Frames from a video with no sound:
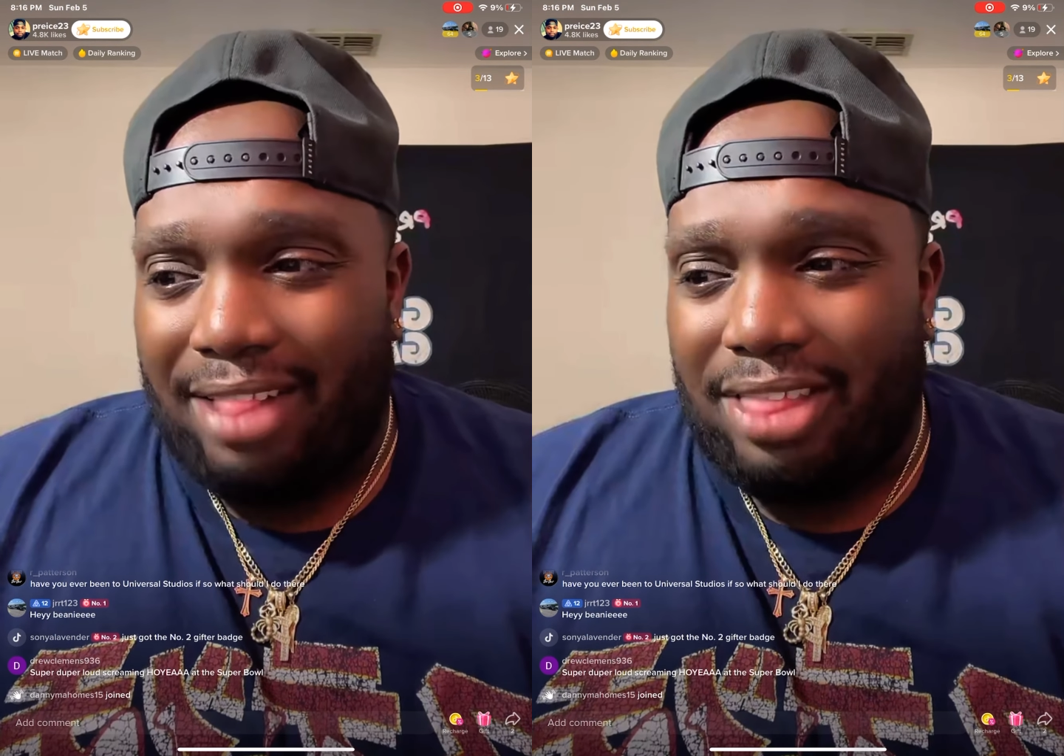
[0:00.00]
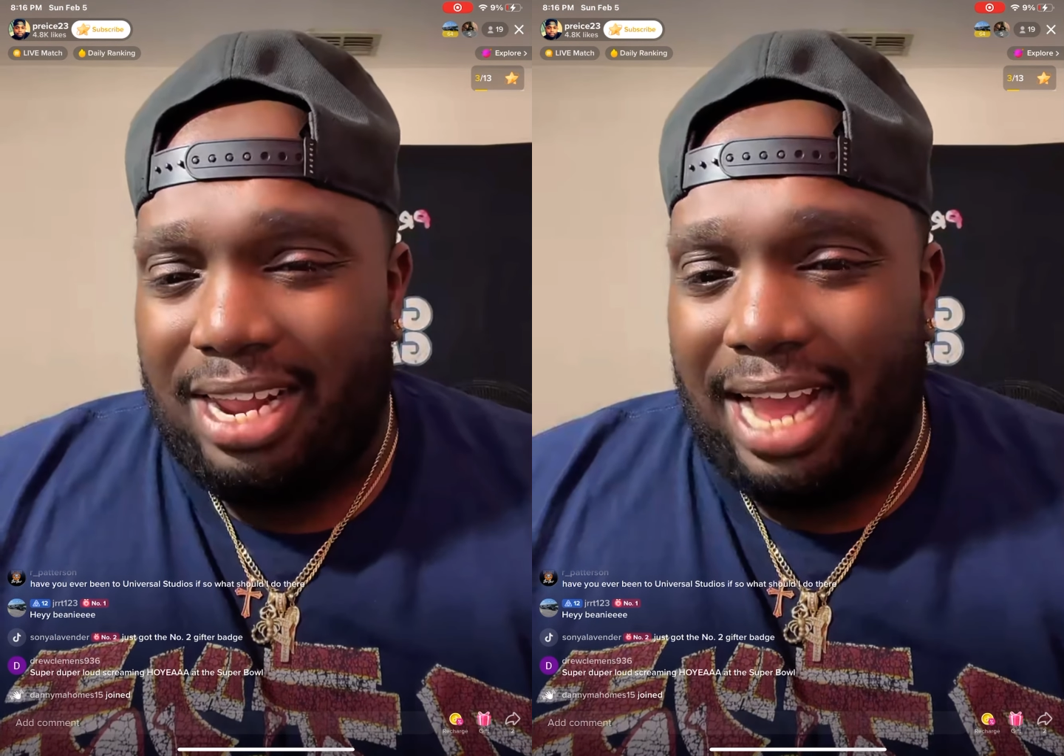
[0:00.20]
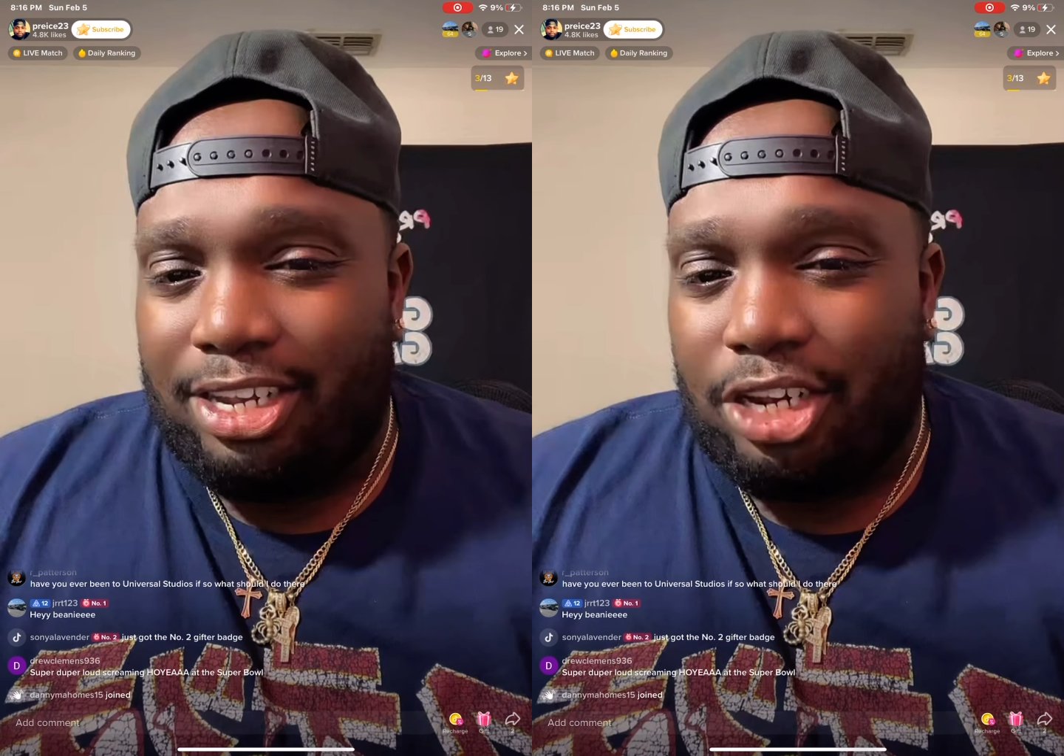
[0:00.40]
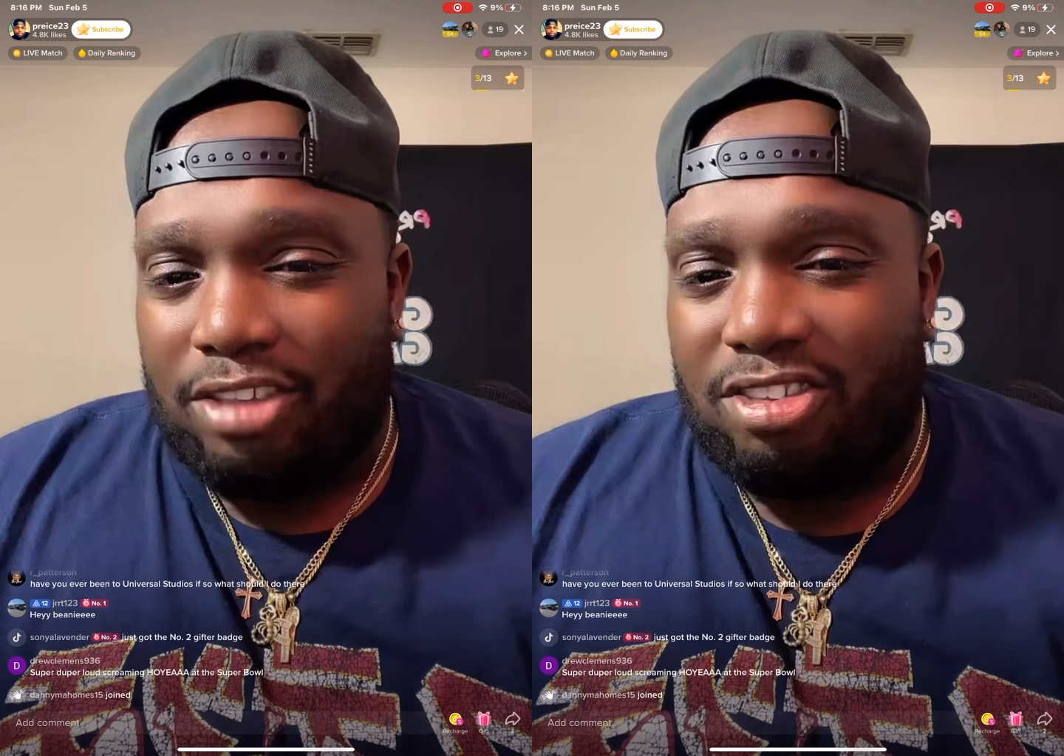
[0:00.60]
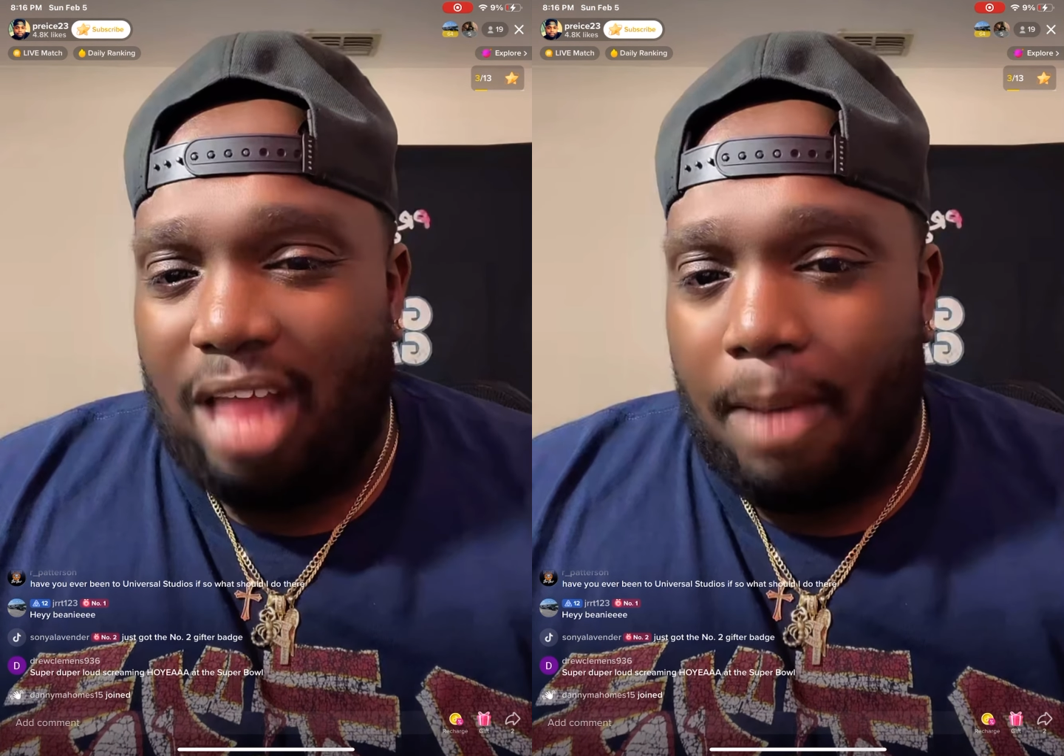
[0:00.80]
I think they
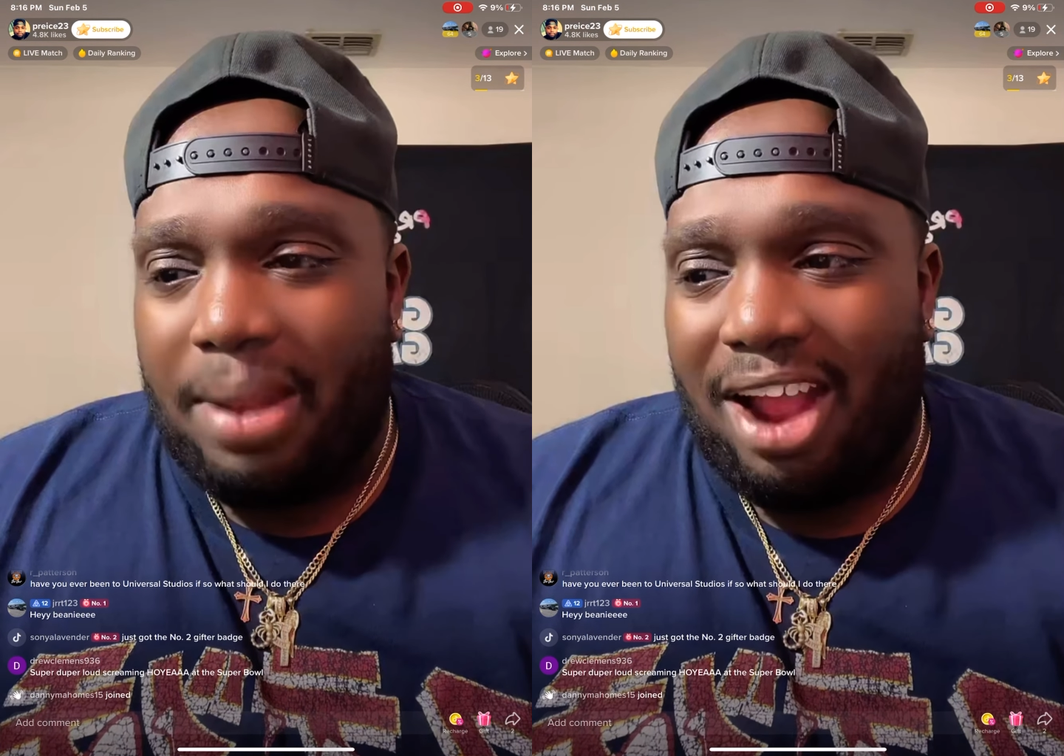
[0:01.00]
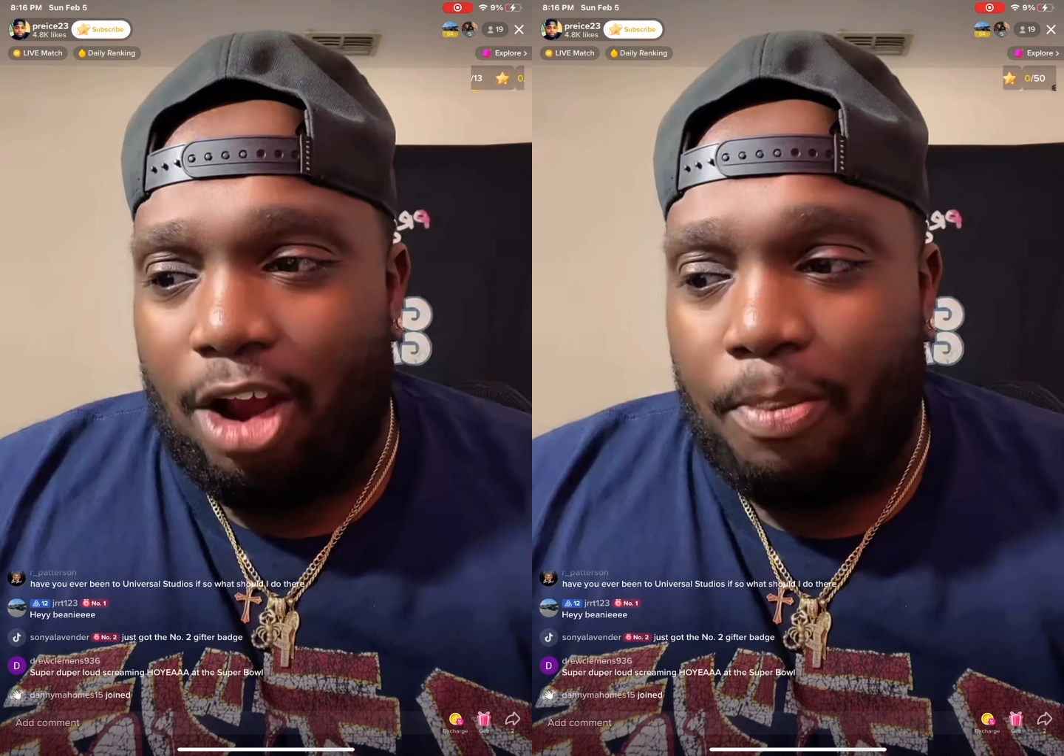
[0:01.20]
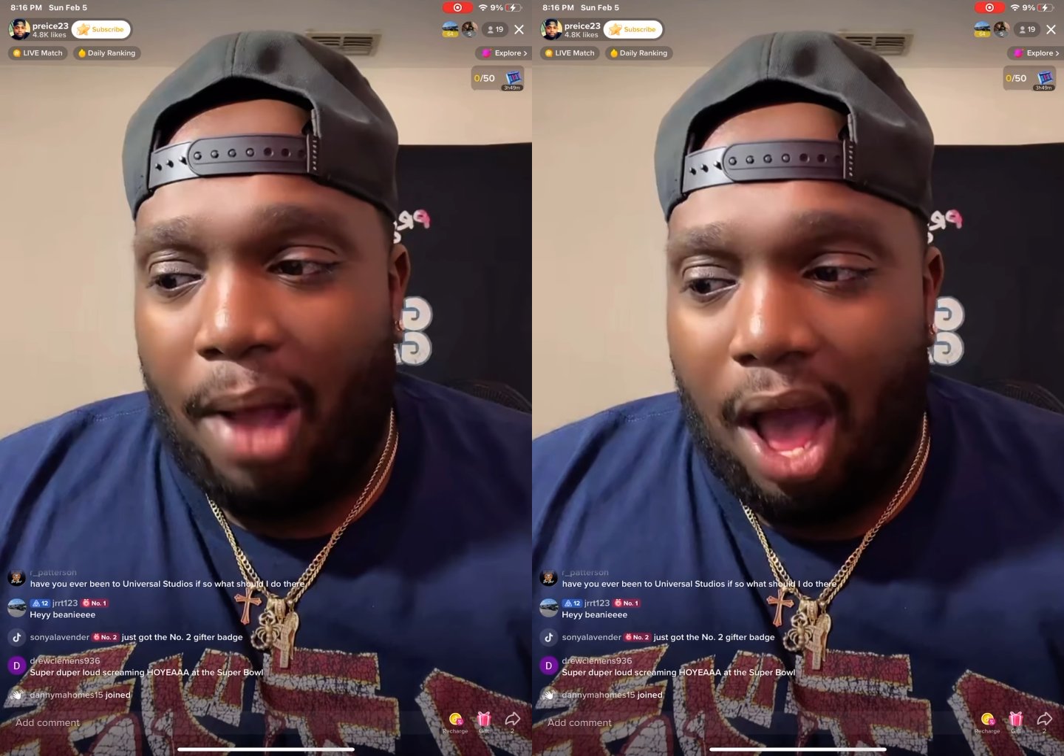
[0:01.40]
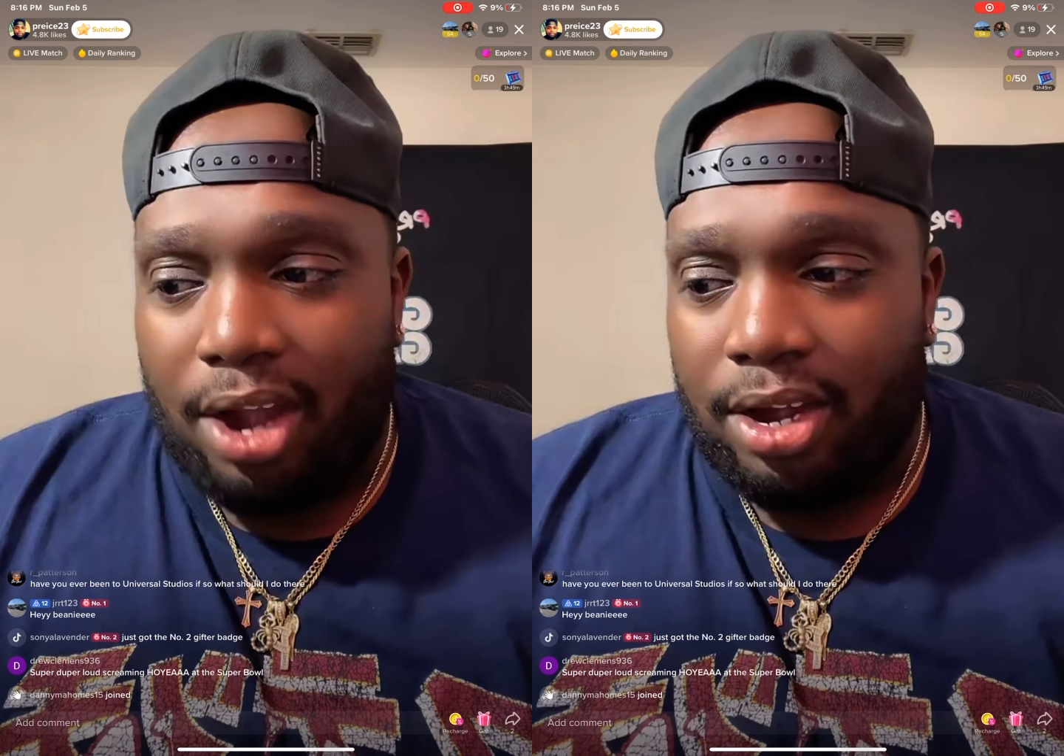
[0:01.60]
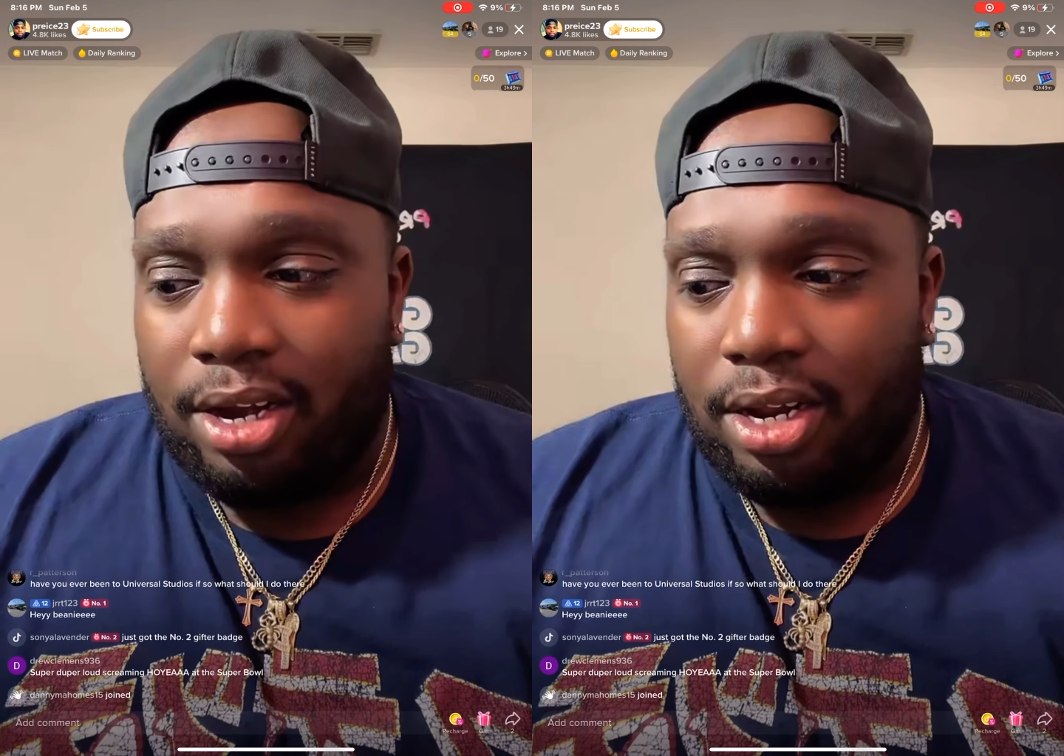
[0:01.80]
just stopped Harry
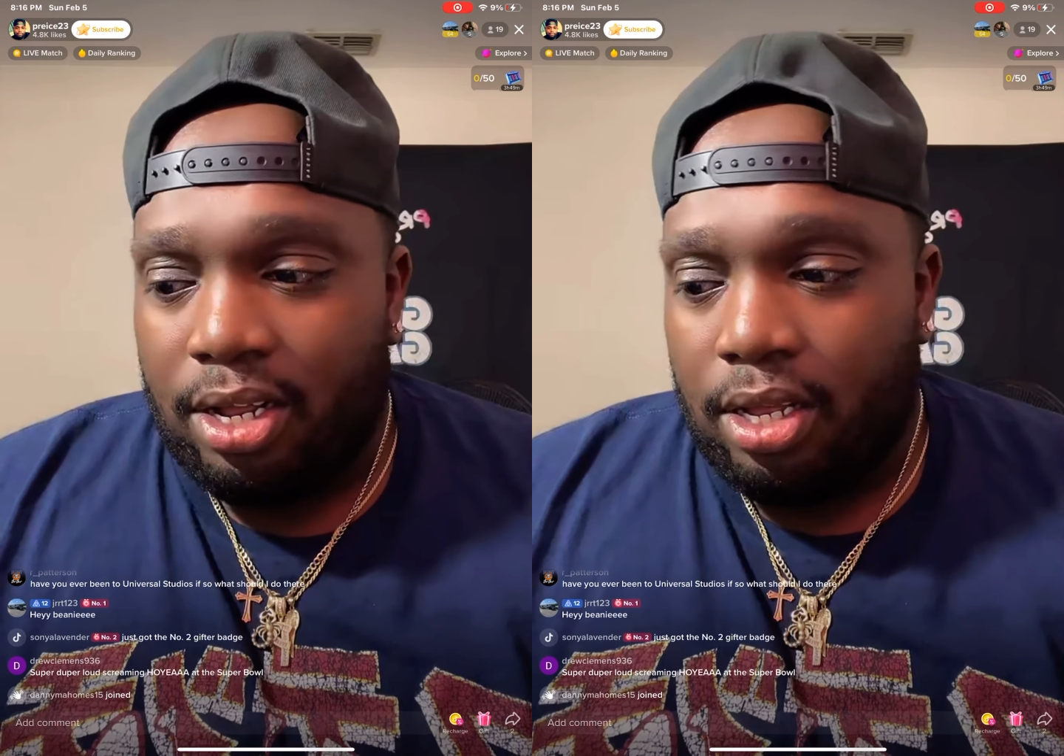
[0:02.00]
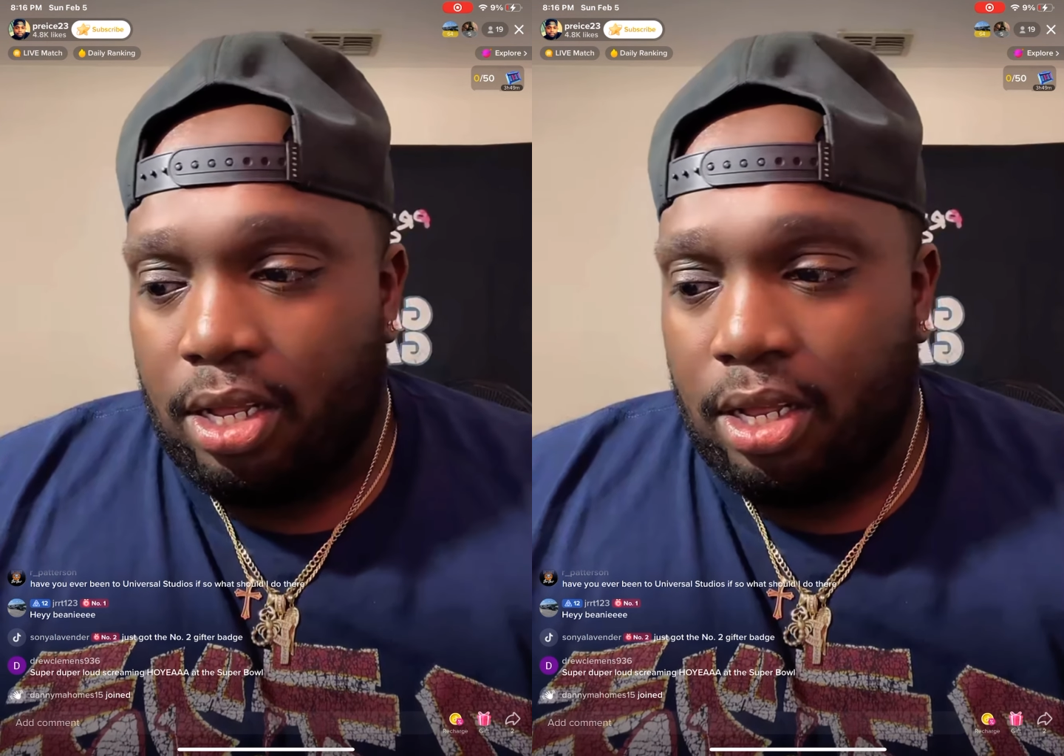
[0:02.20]
Potter,